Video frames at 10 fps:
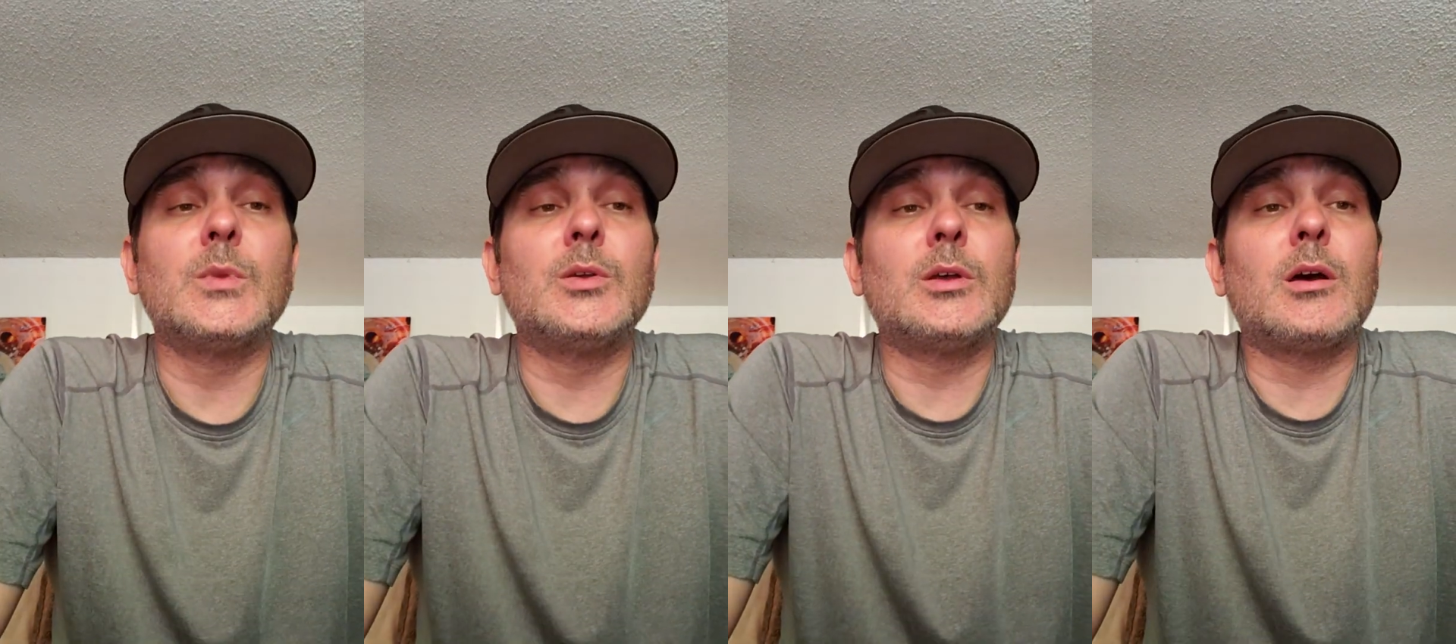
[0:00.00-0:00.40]

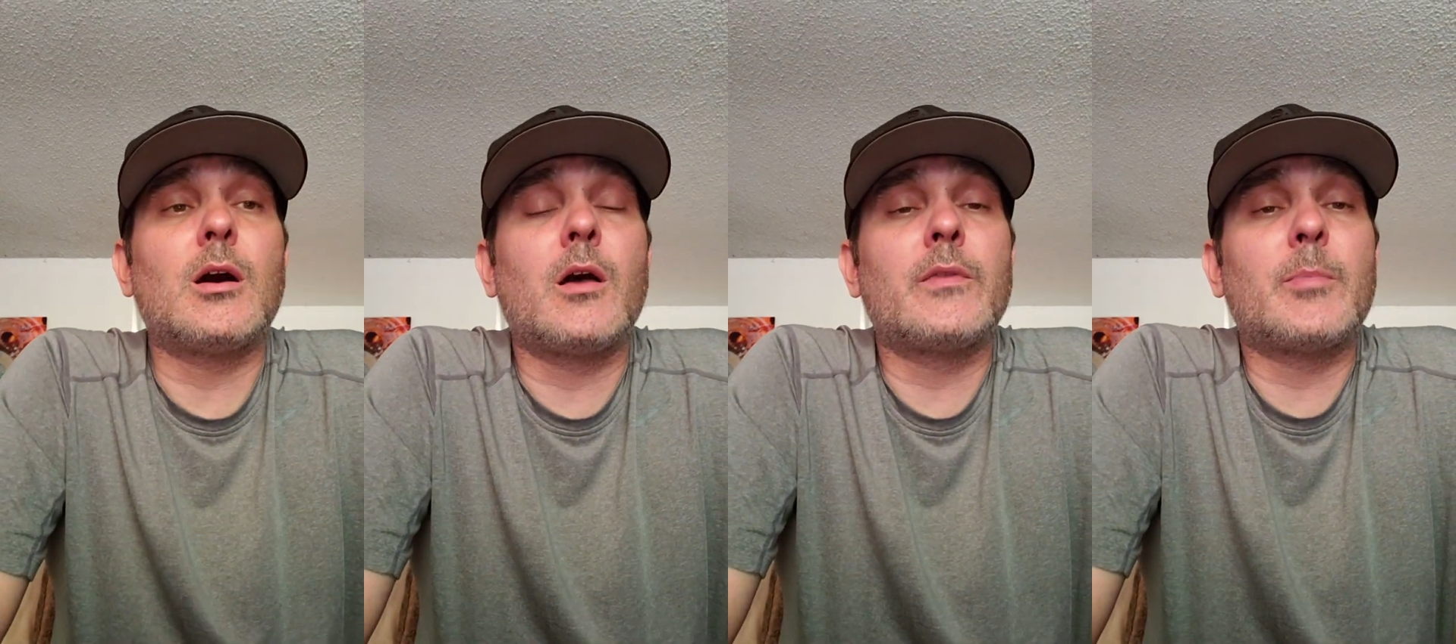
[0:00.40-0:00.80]
unit
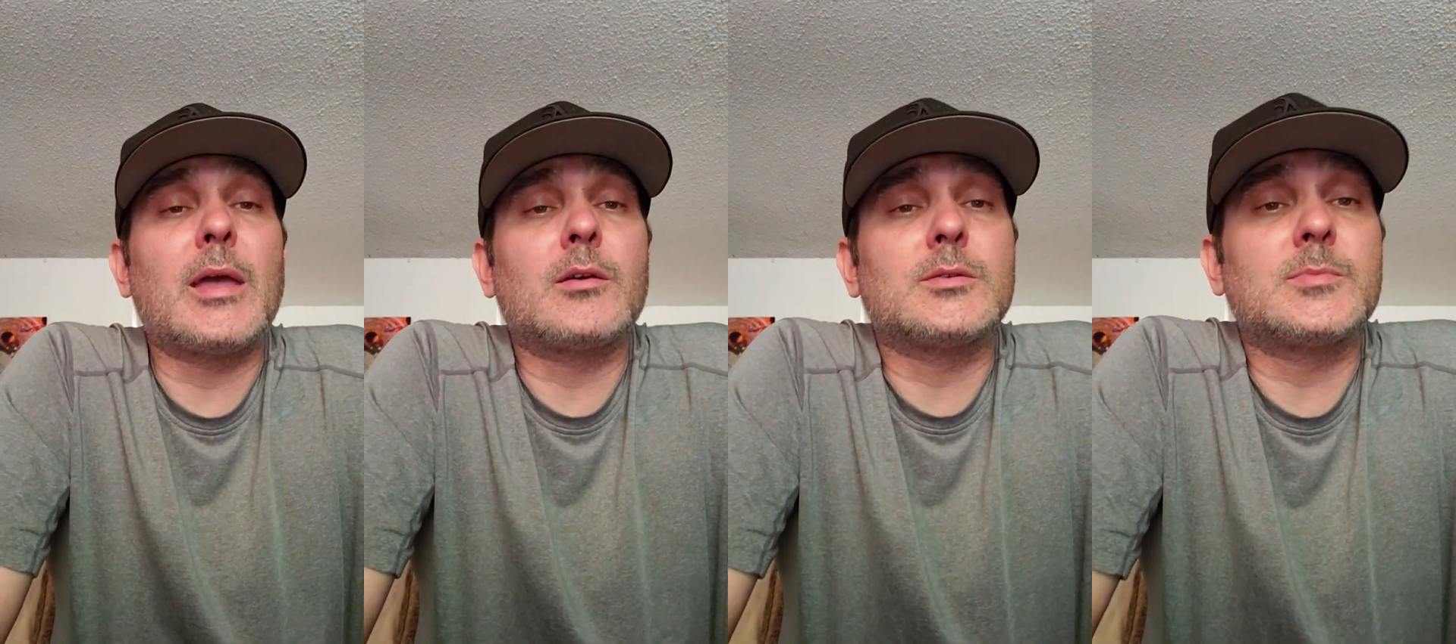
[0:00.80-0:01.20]
on the
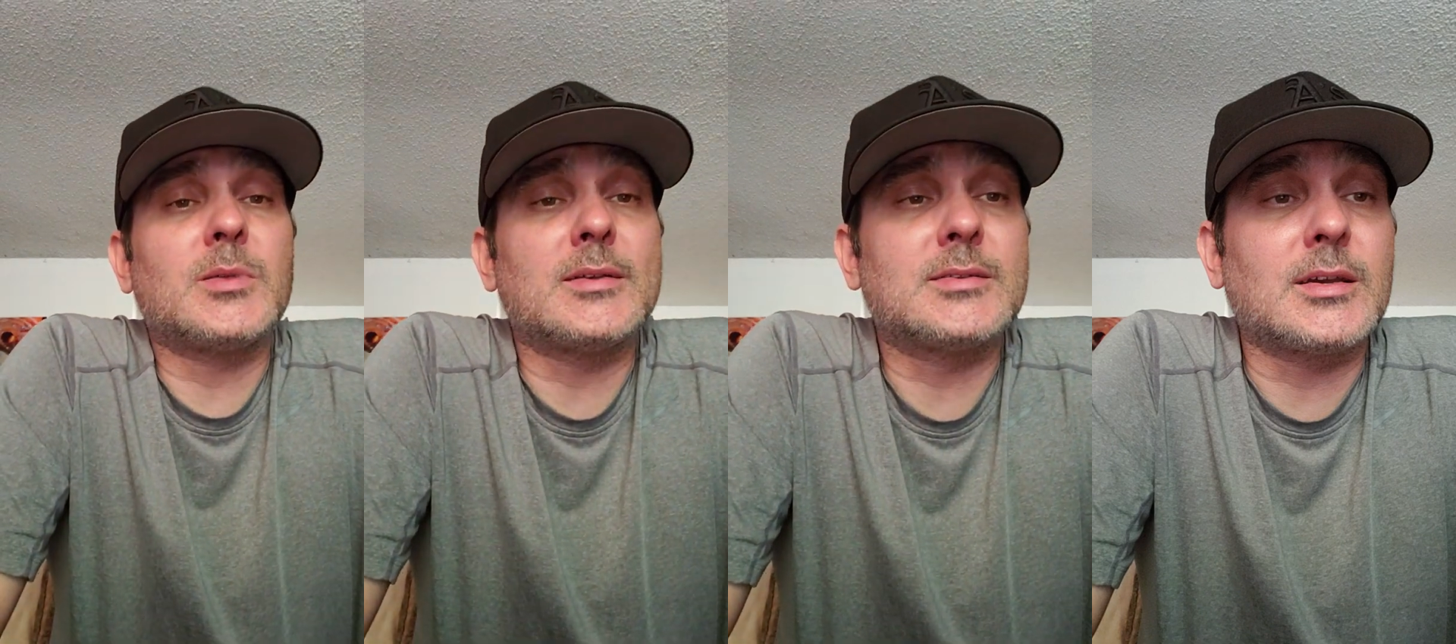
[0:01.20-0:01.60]
Bengals
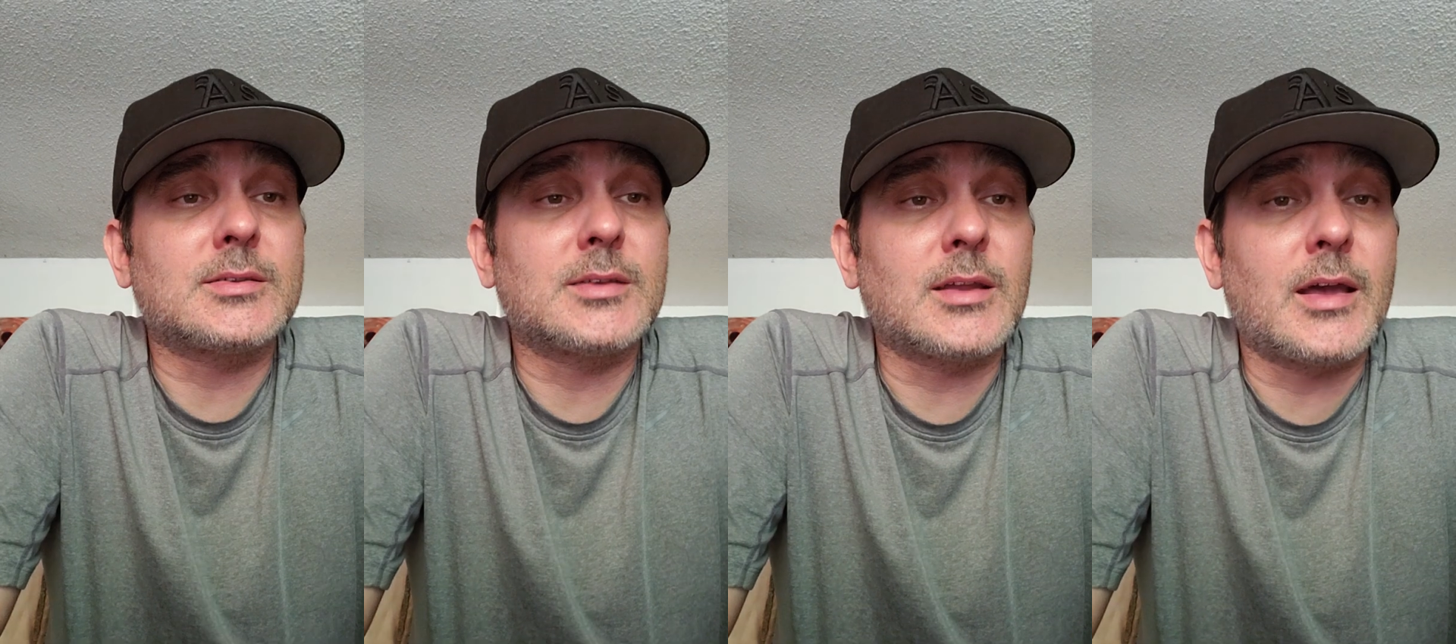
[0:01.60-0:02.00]
plus
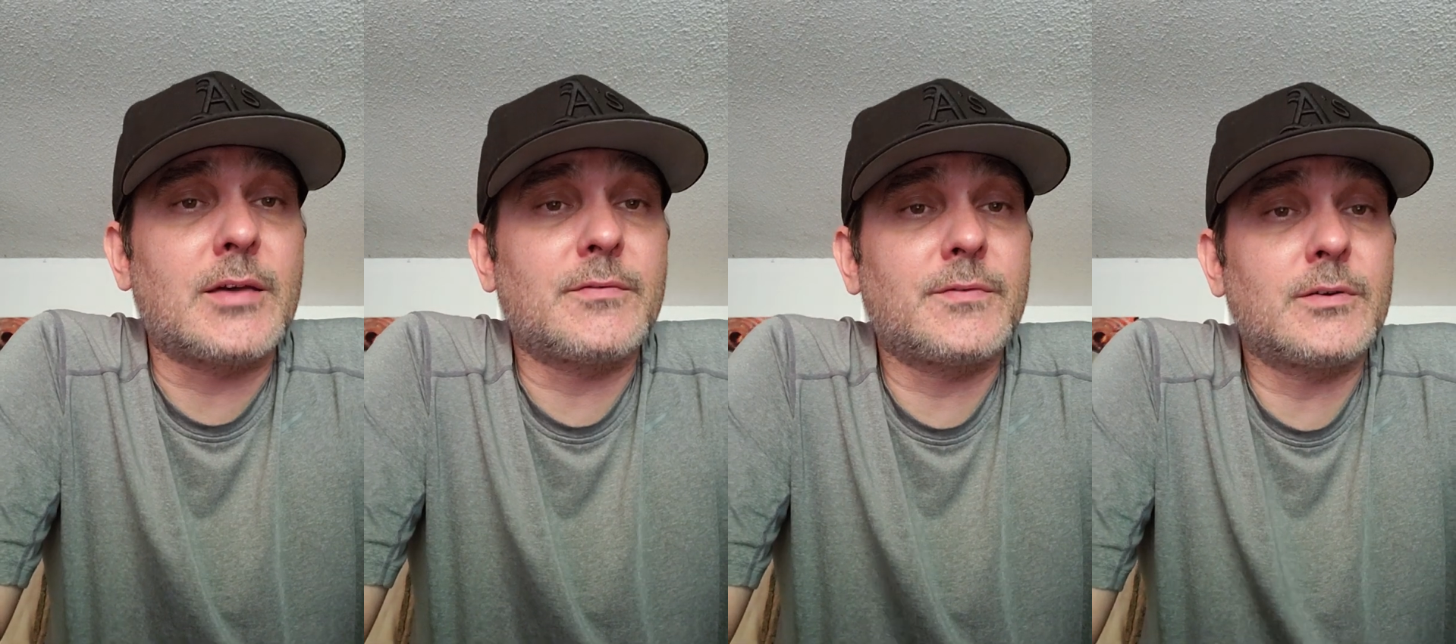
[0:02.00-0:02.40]
six and a
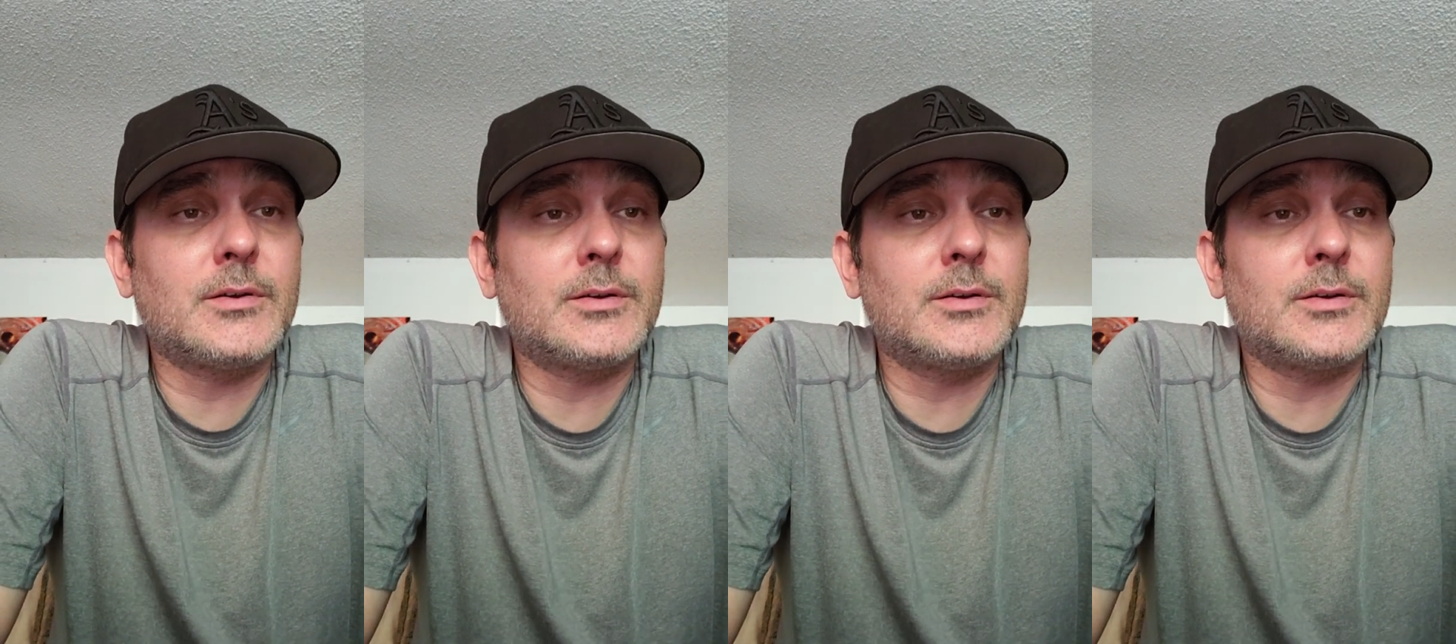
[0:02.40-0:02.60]
half.